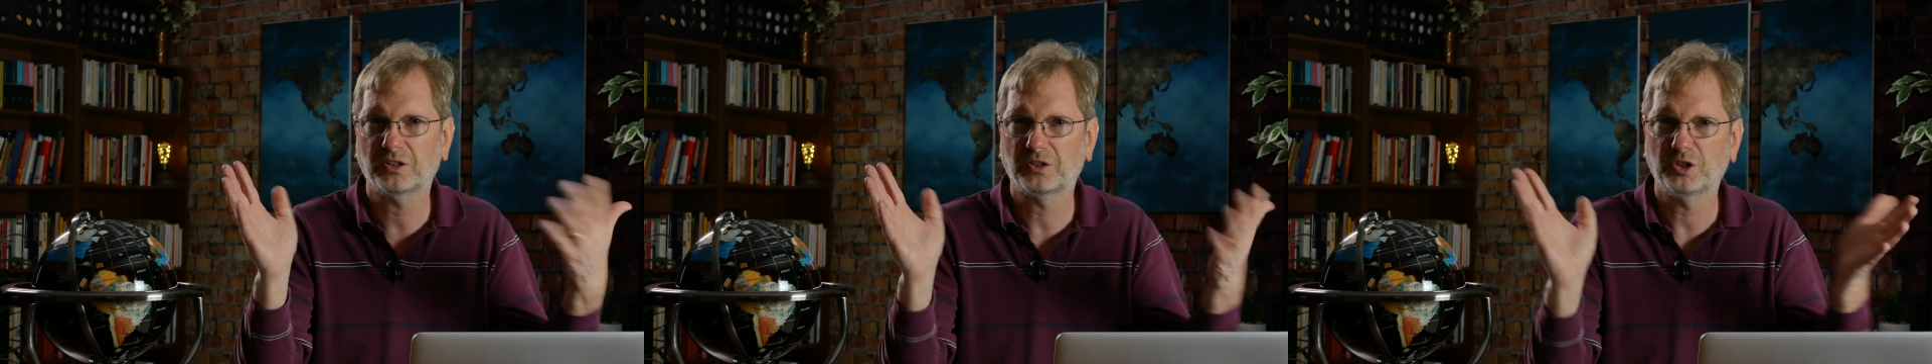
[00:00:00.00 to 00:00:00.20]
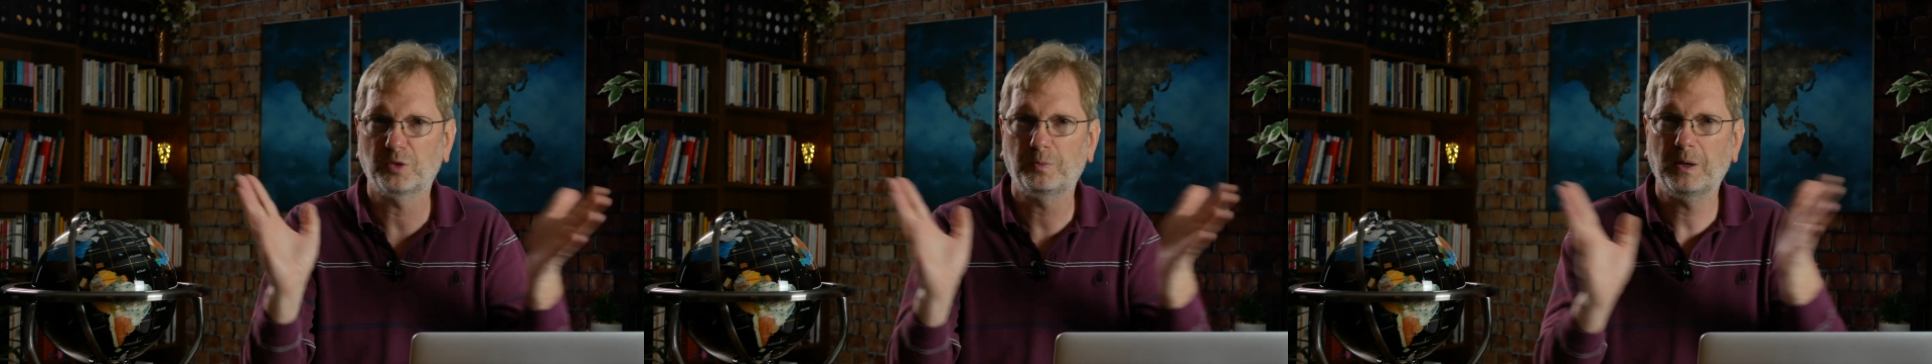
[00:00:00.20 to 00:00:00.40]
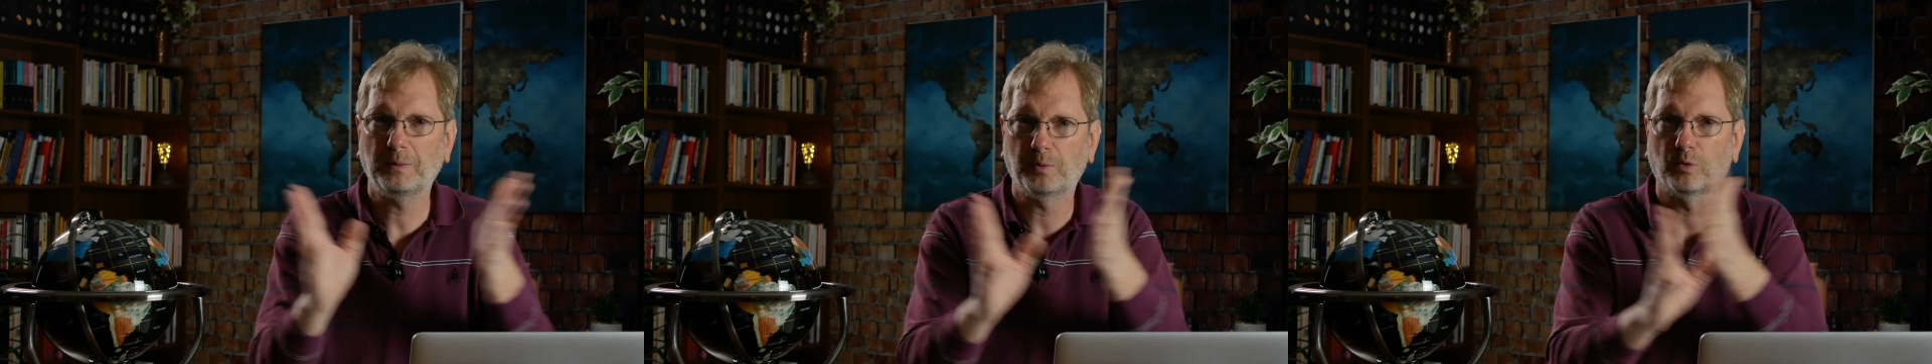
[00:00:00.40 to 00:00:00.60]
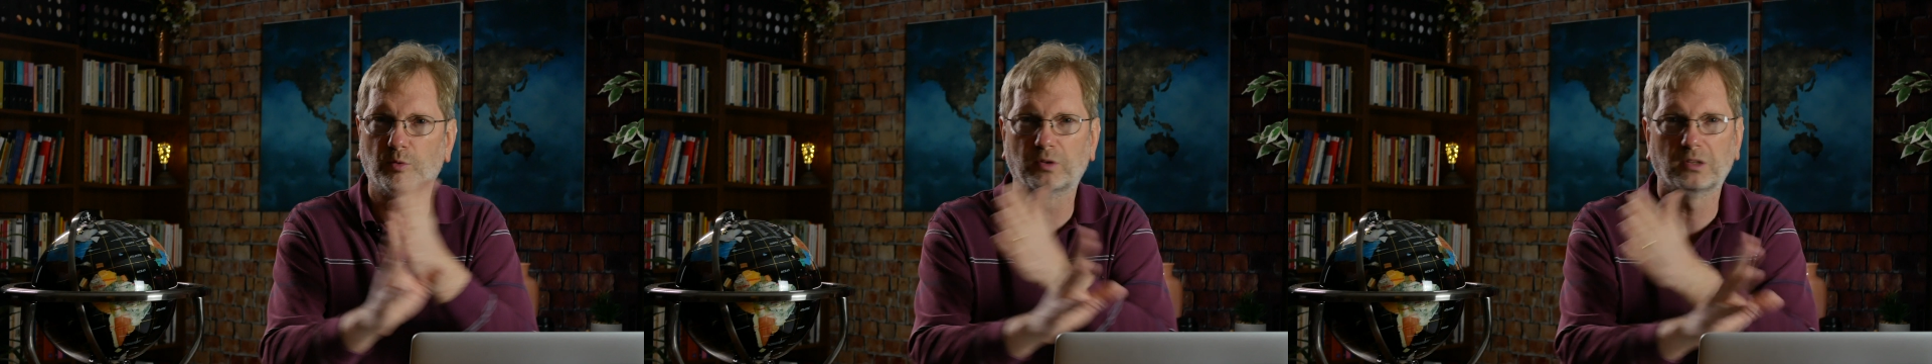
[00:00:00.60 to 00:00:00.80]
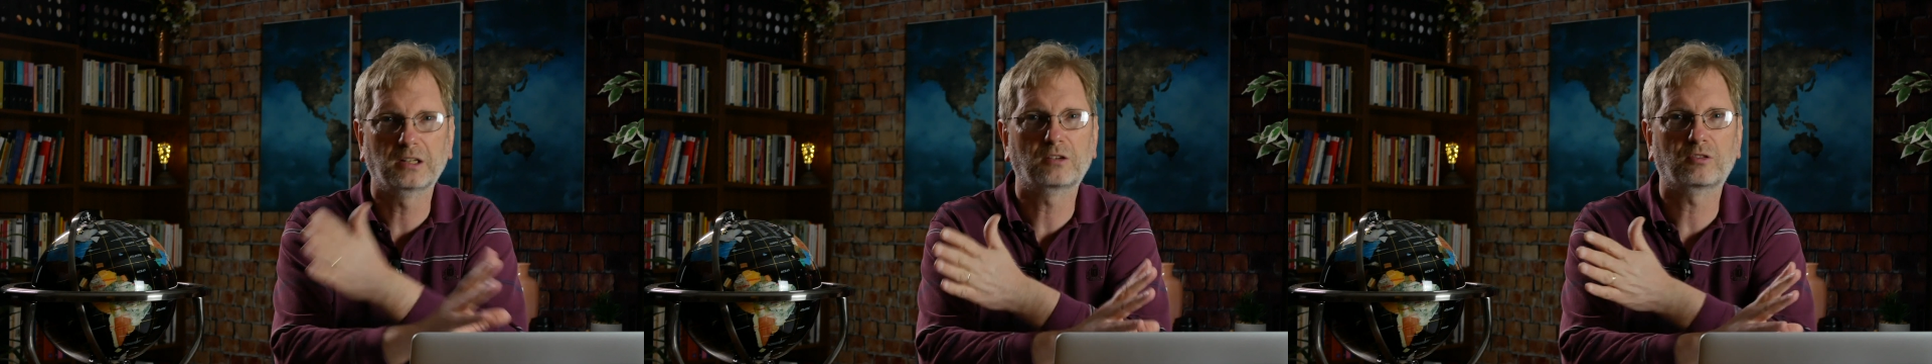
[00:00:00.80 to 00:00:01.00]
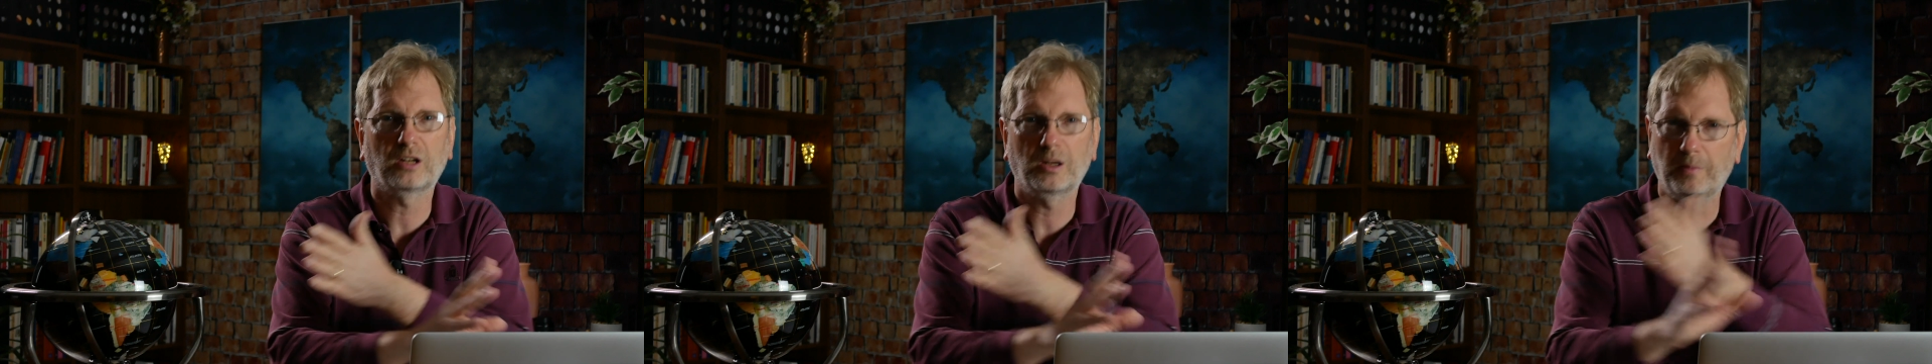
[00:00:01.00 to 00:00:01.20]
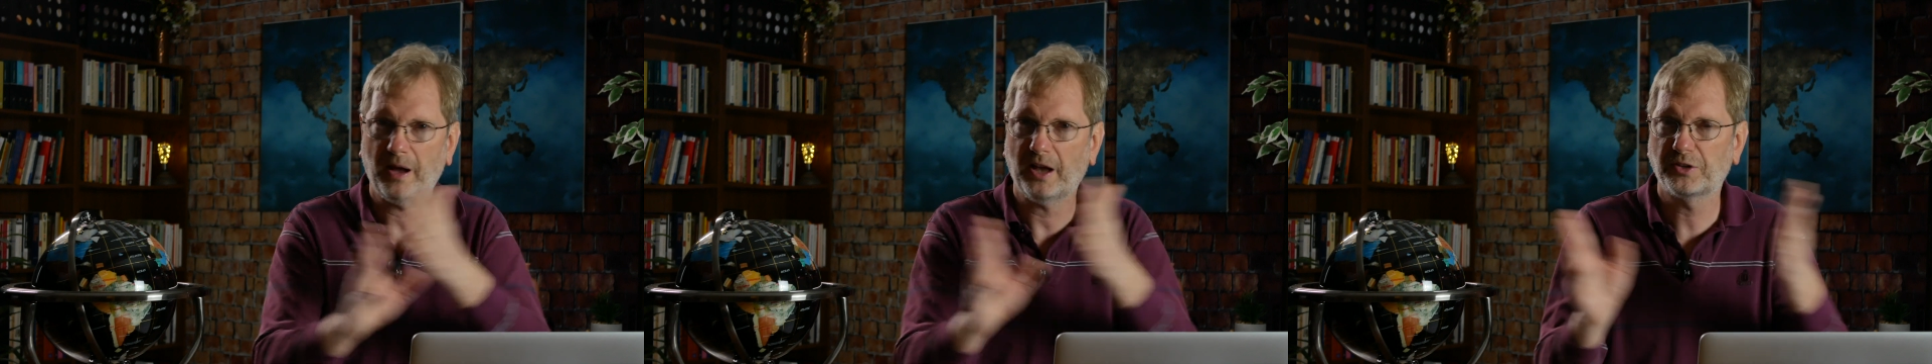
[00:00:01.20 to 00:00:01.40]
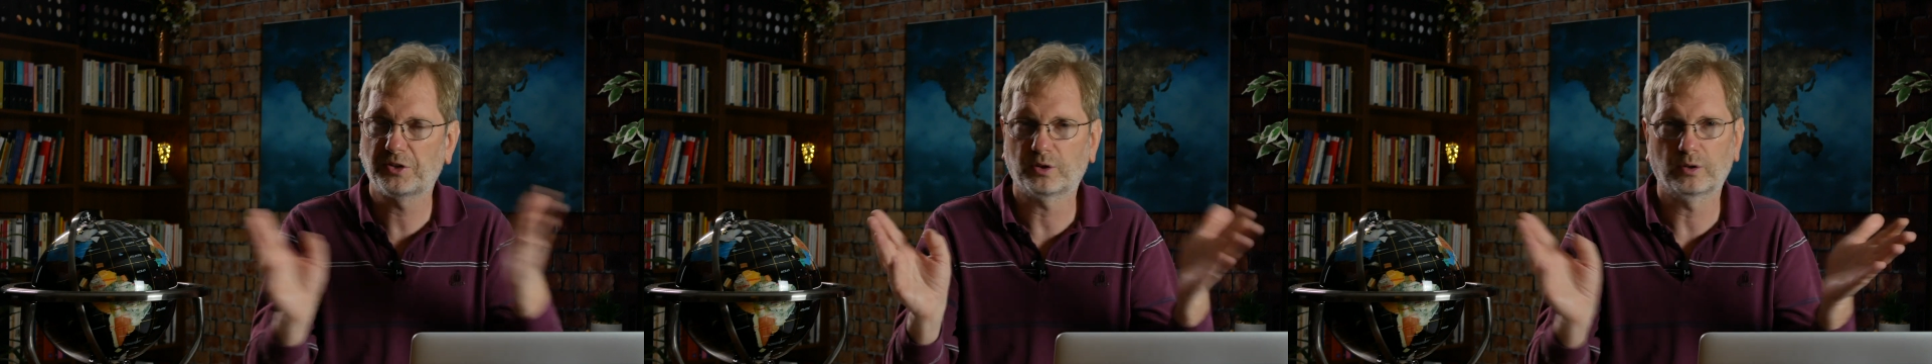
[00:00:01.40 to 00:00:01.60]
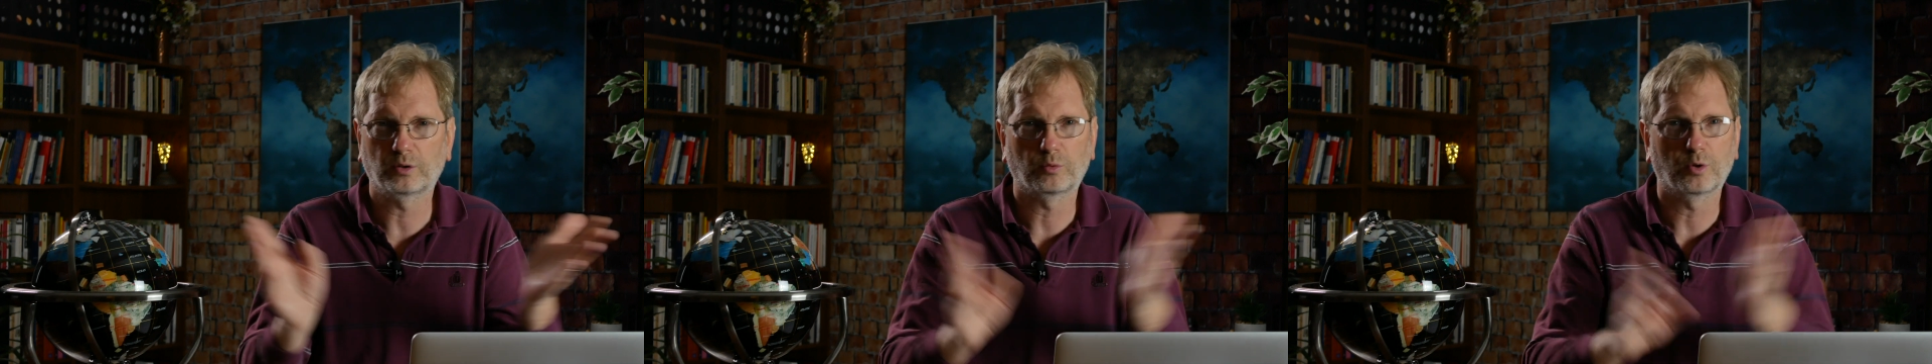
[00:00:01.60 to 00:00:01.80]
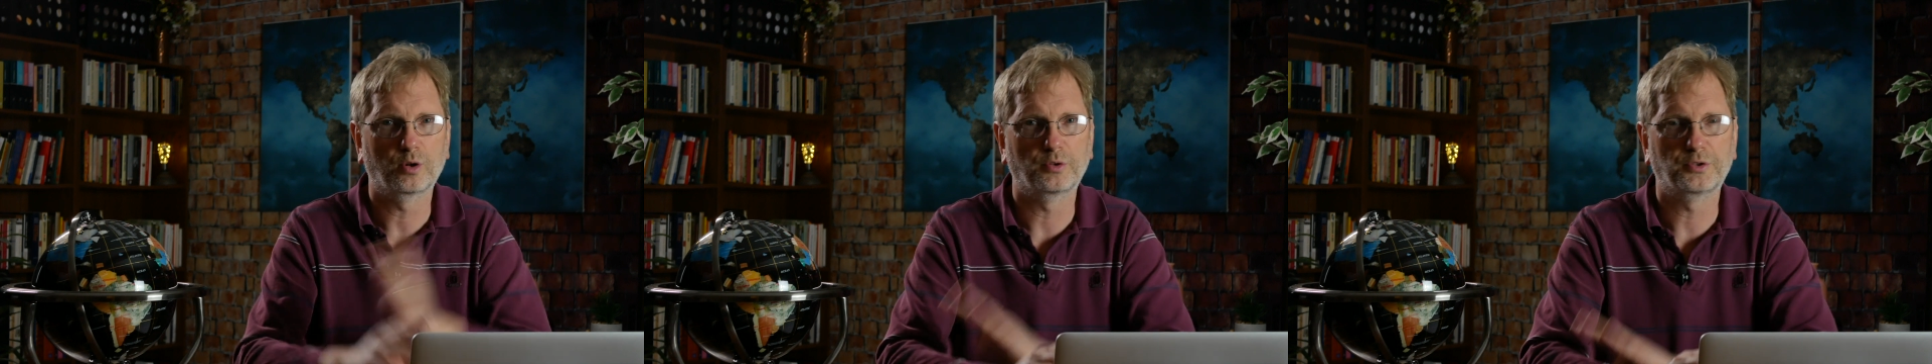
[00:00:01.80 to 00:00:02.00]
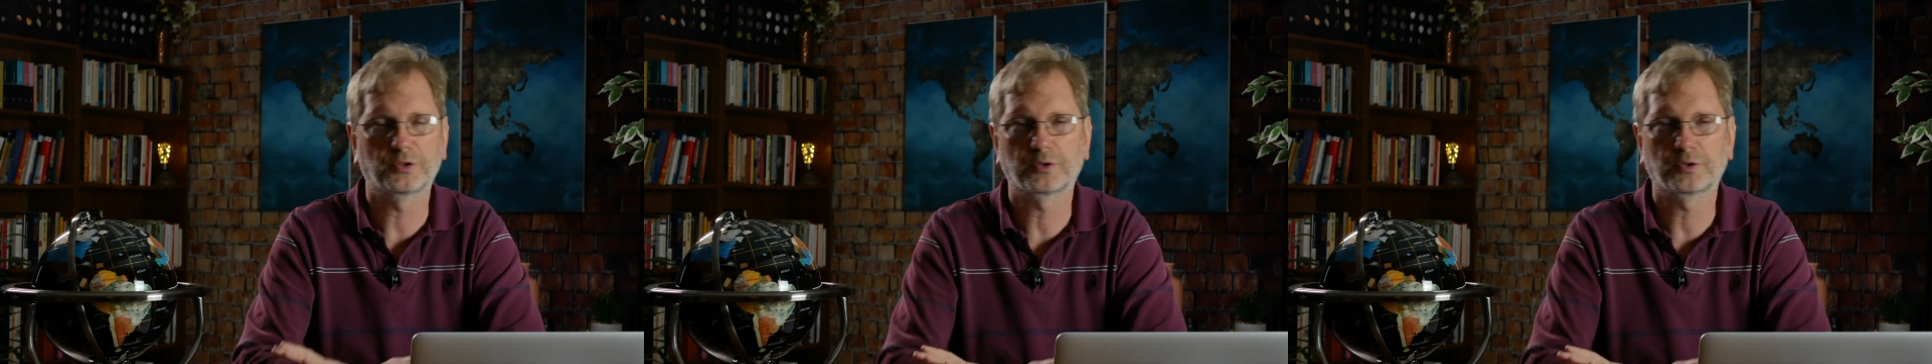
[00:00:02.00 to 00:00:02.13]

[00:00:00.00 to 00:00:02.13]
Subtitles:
as these people were literally passing on the roads,